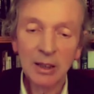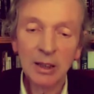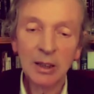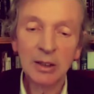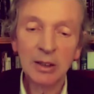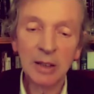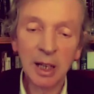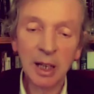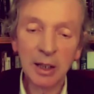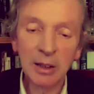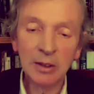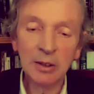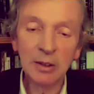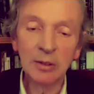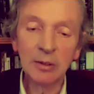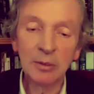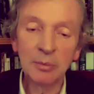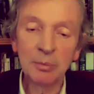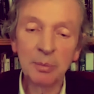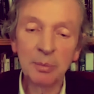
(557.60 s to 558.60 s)
Now,
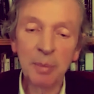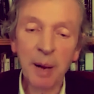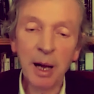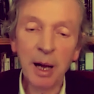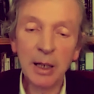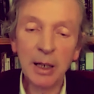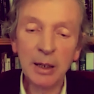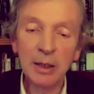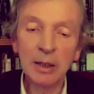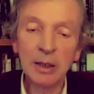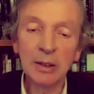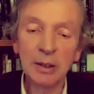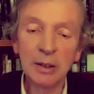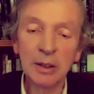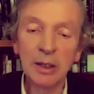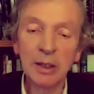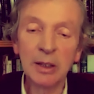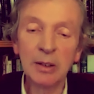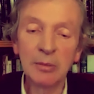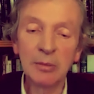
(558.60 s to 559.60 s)
by
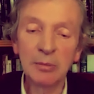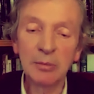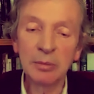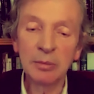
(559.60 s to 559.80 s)
the